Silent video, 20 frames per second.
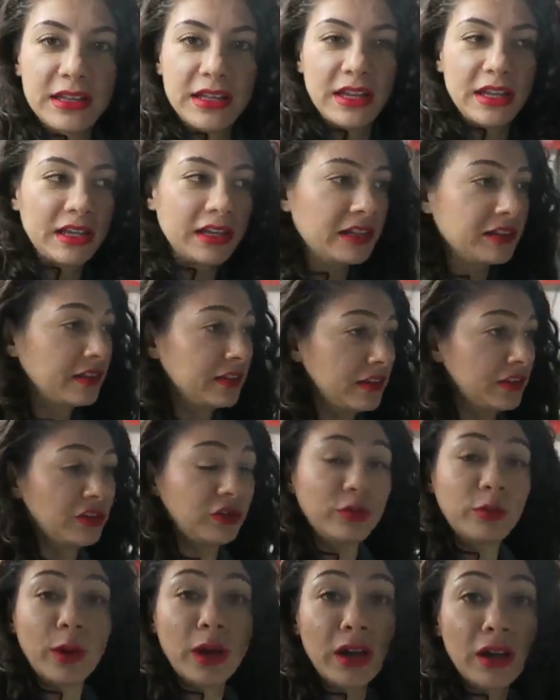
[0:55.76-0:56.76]
it is
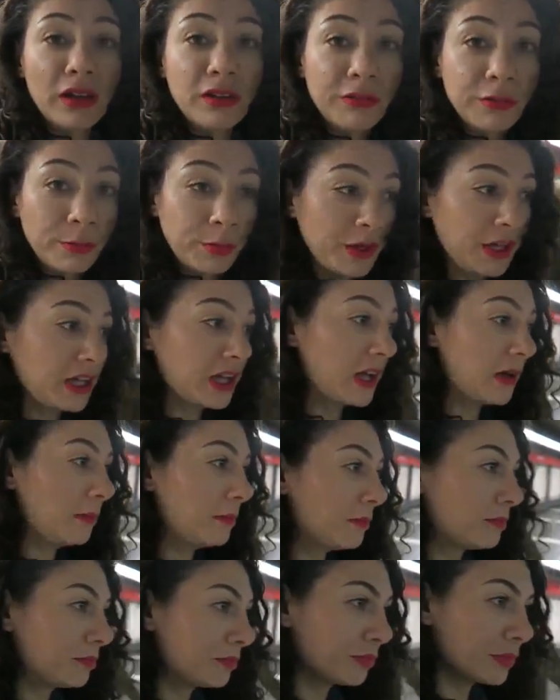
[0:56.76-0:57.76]
12
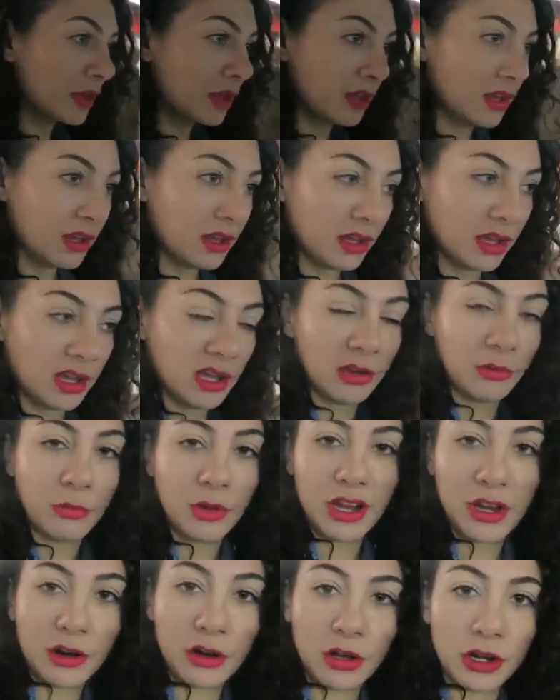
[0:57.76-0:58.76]
p.m.
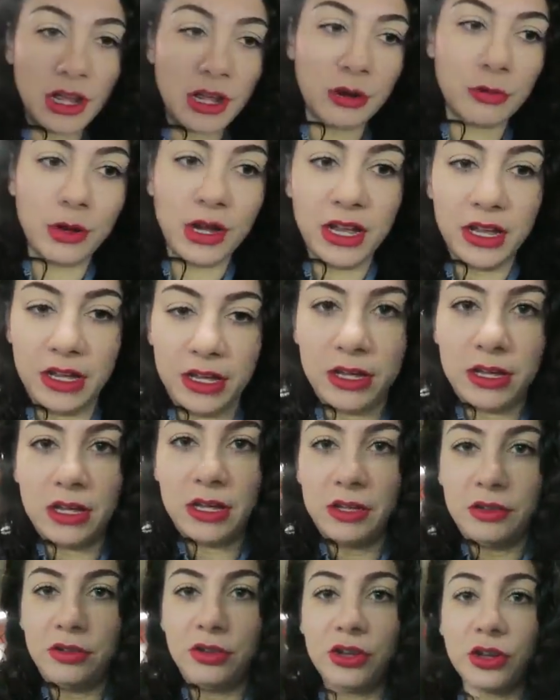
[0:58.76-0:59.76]
We're on our way
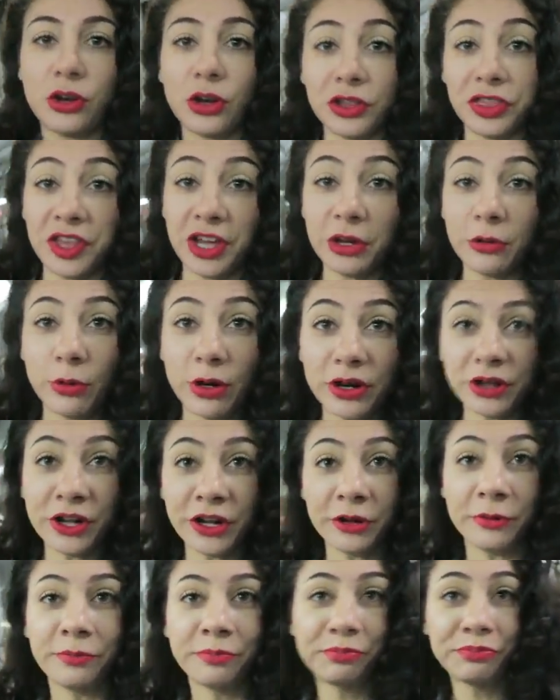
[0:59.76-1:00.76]
to the Gothic
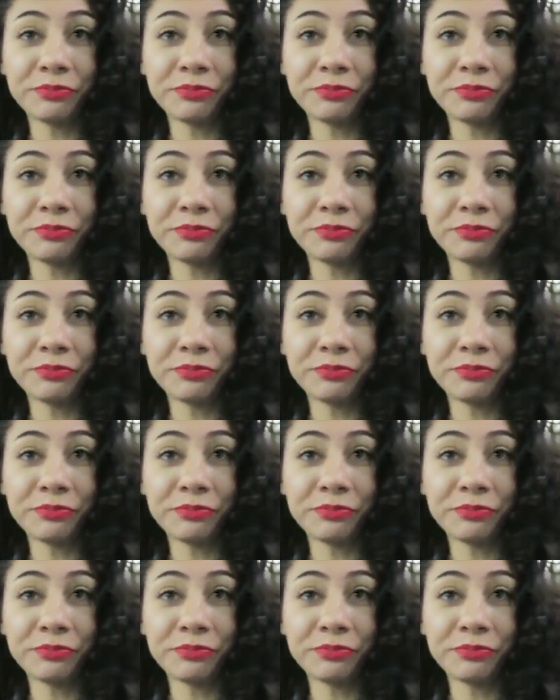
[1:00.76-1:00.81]
Quarter.